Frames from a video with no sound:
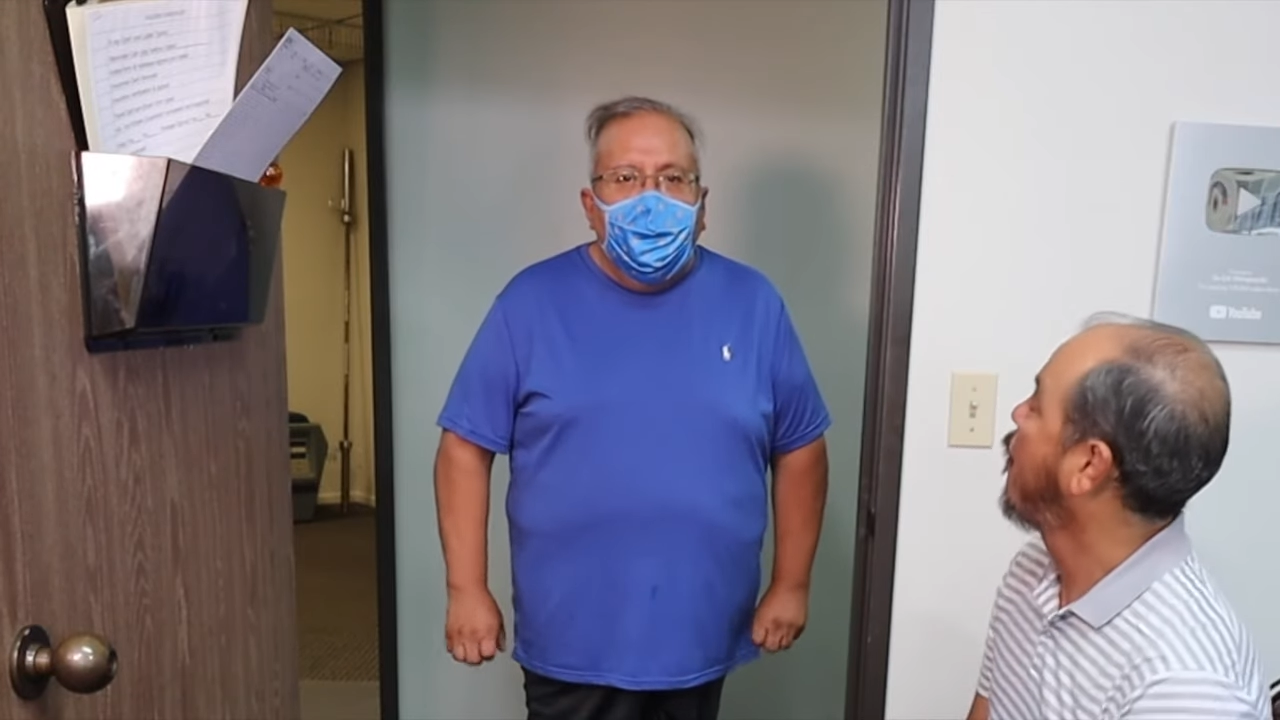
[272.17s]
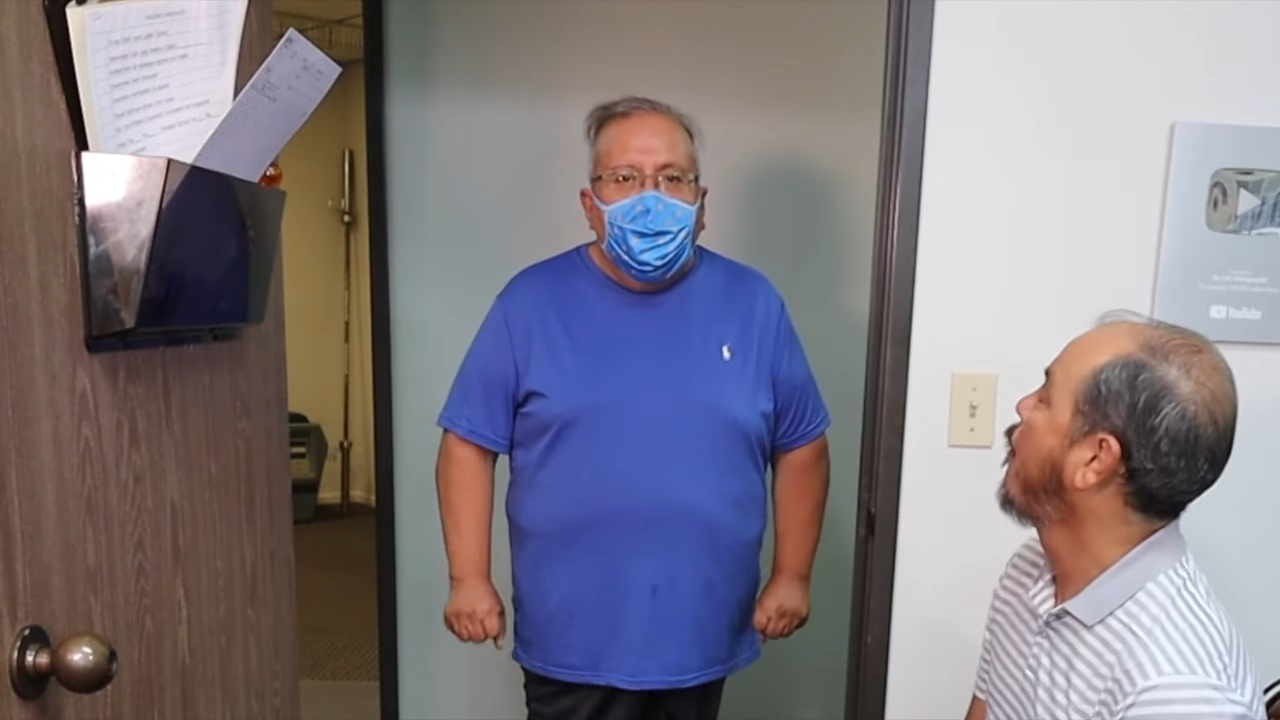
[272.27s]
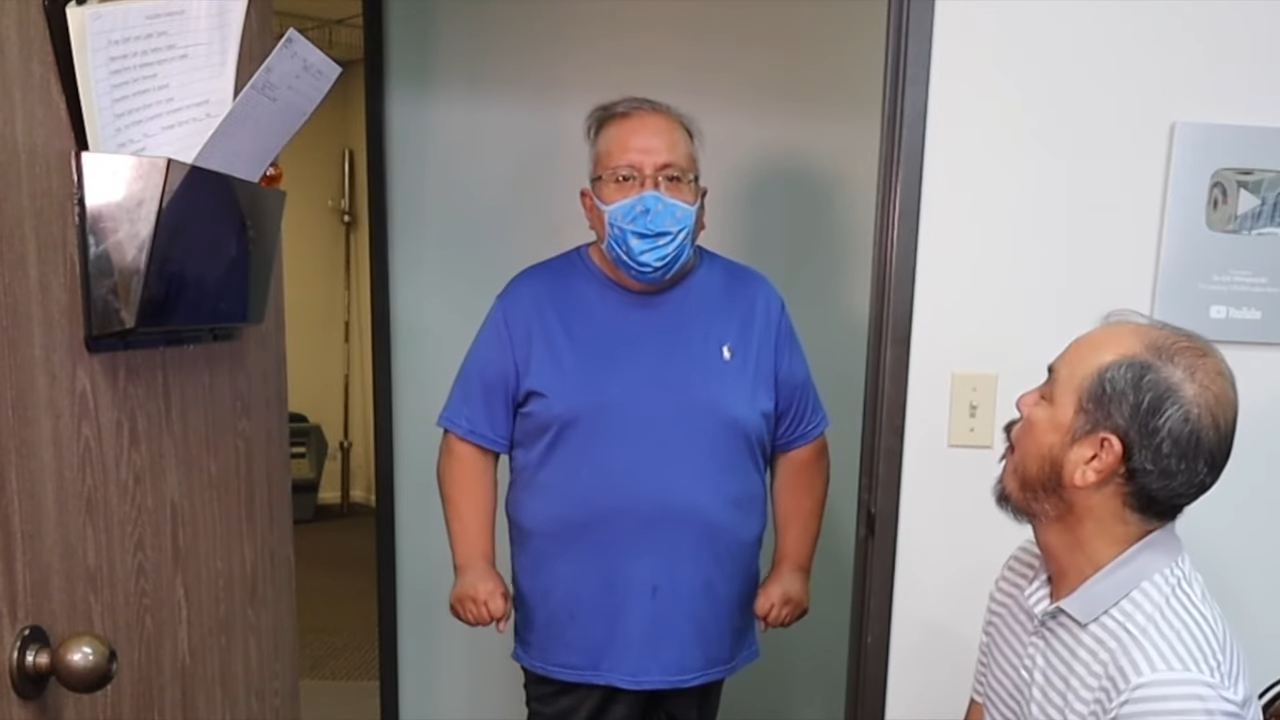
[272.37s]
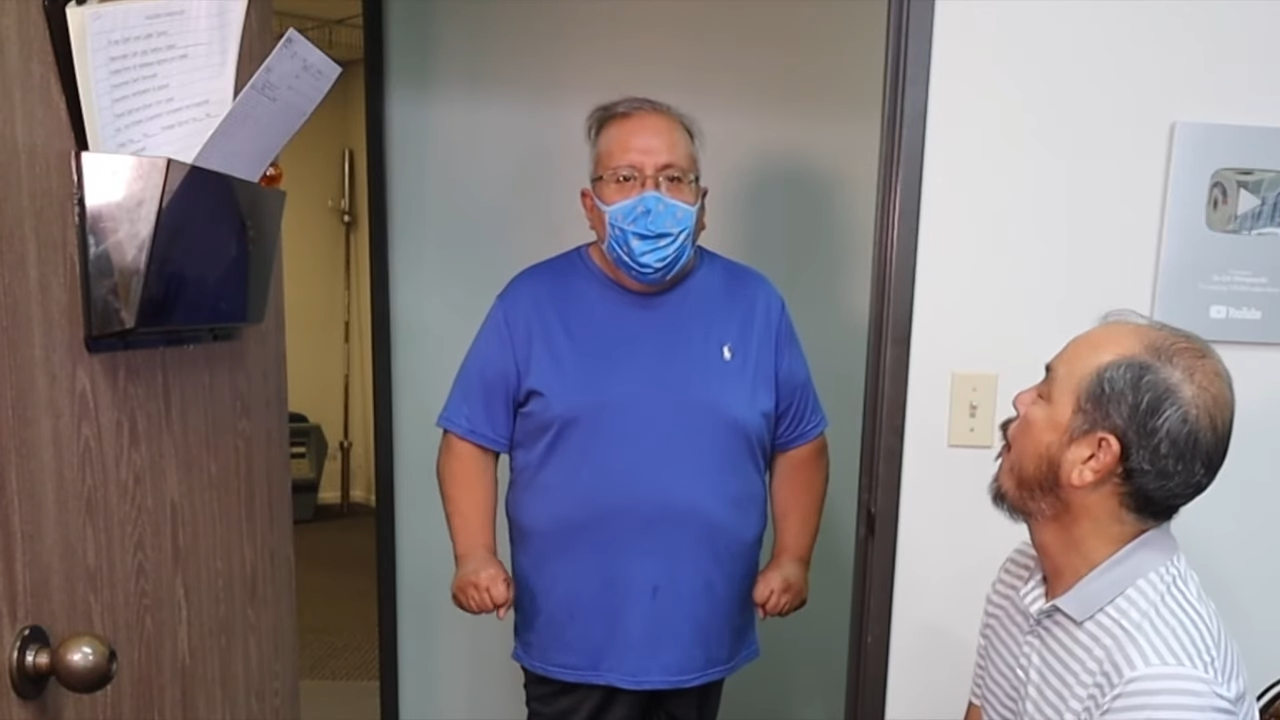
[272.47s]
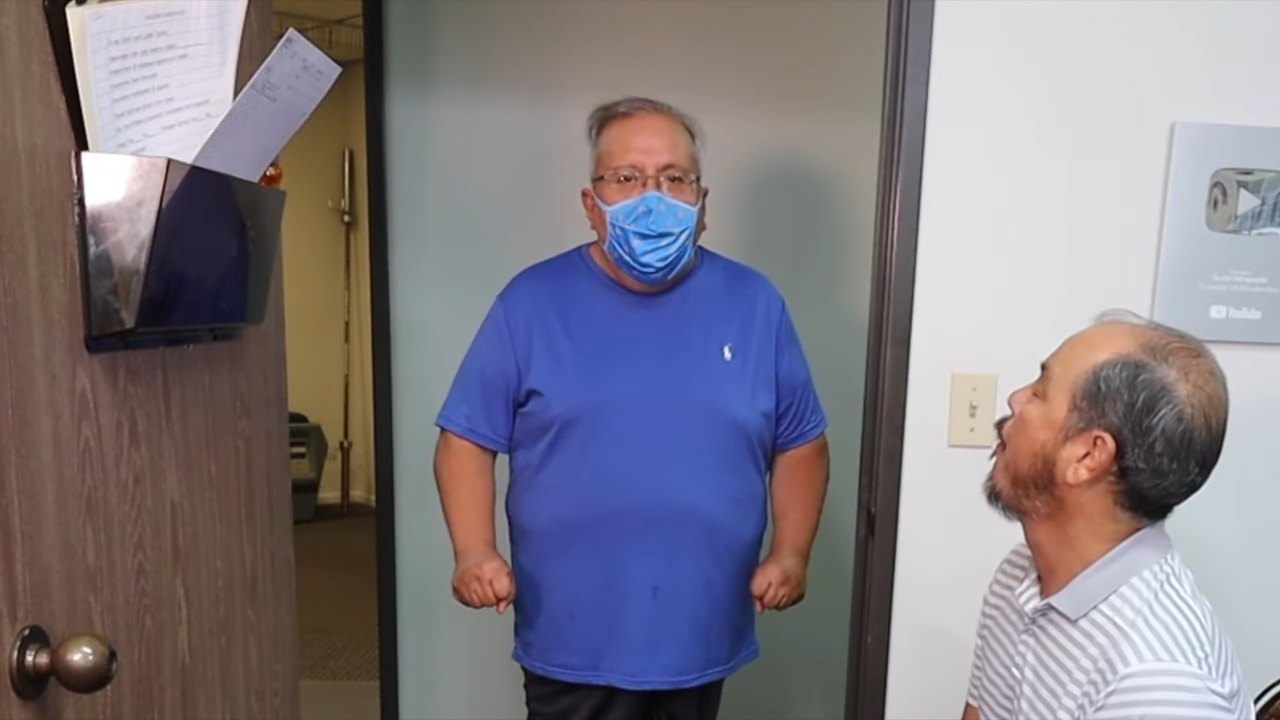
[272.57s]

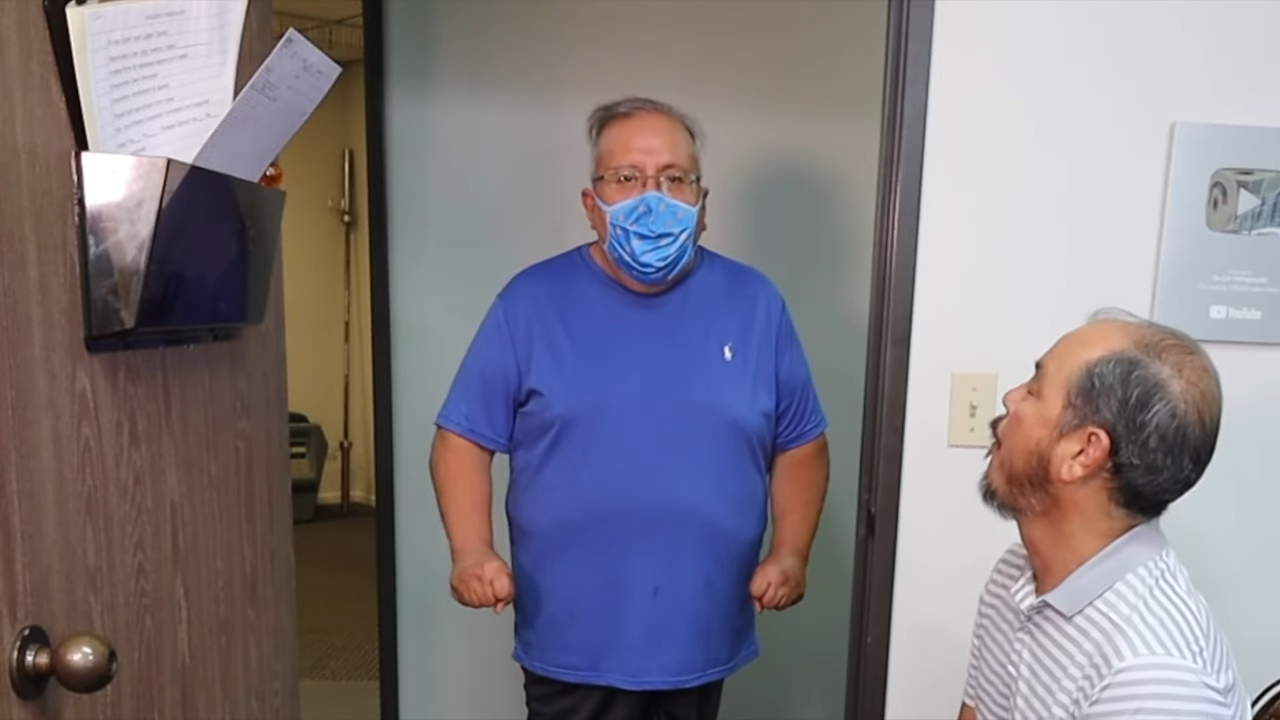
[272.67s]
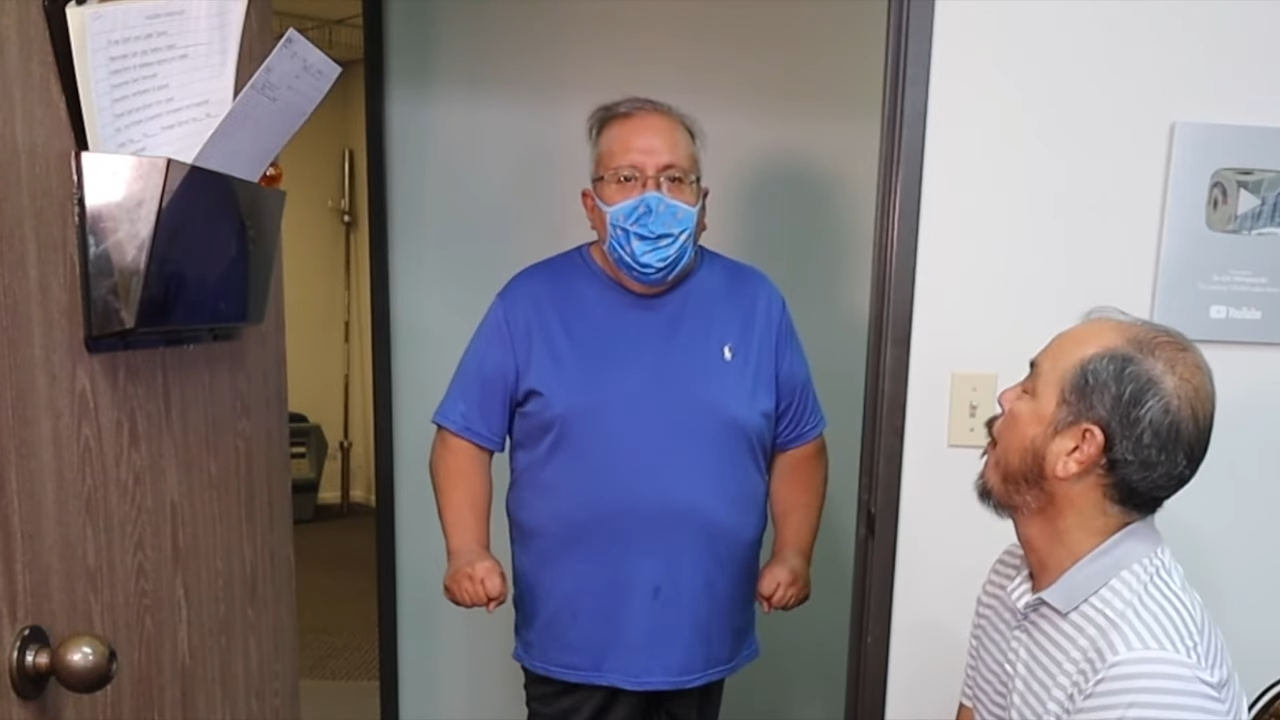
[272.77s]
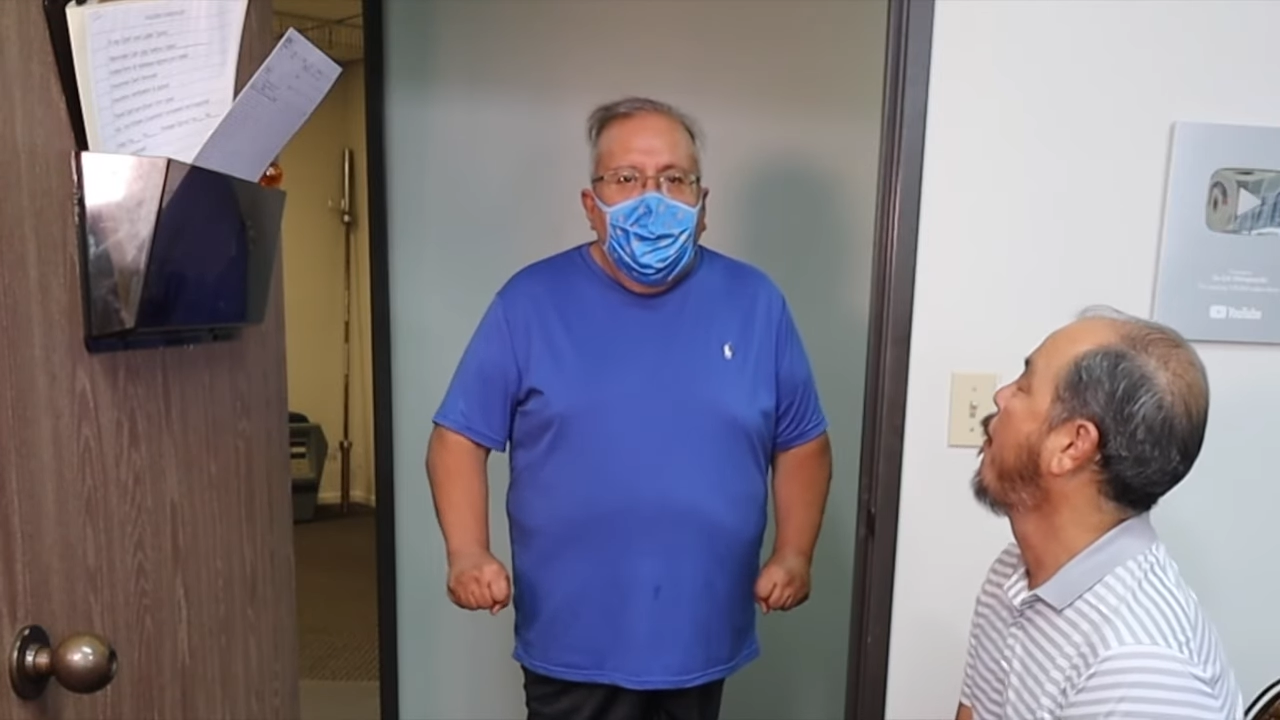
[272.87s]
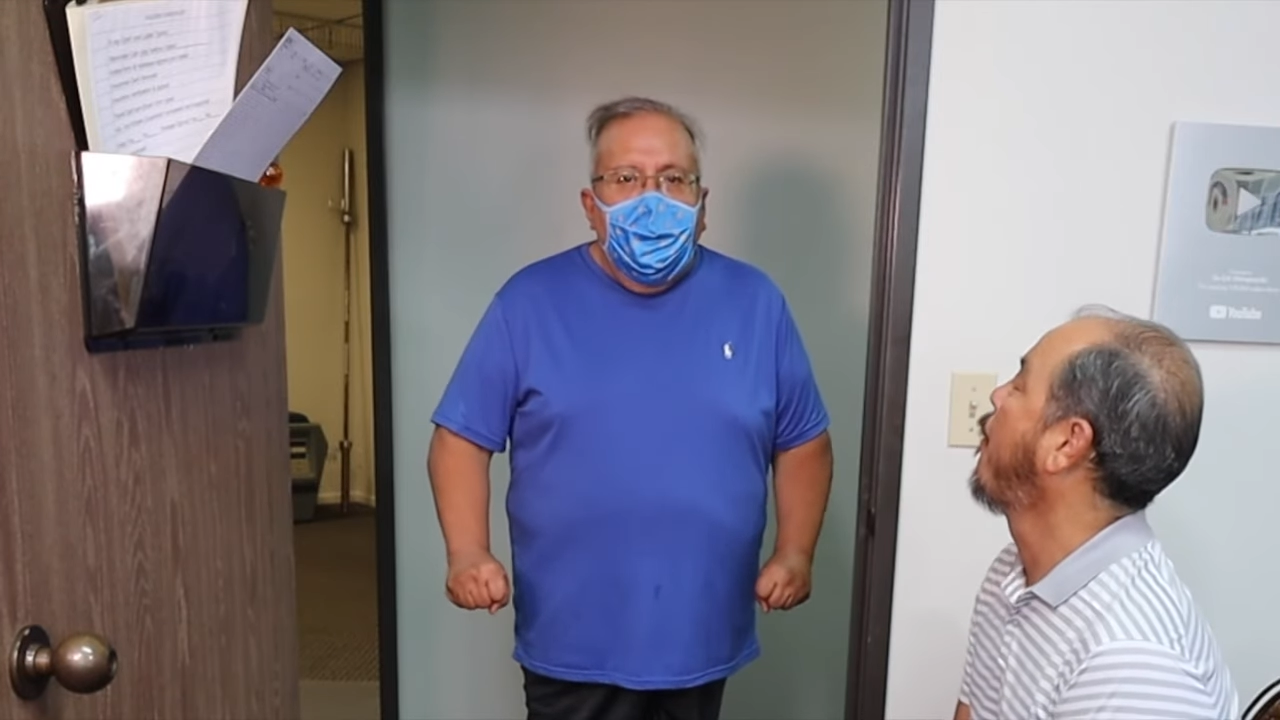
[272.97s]
getting tight